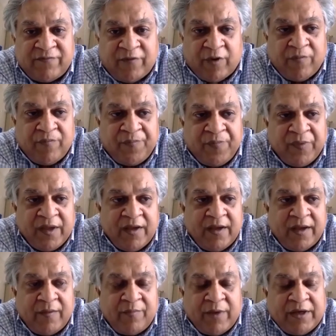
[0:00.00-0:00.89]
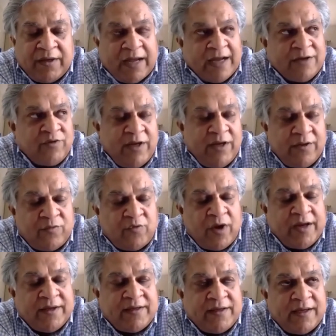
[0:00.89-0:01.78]
from, but actually
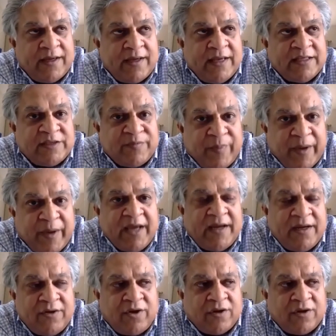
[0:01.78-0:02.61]
quite inspiring,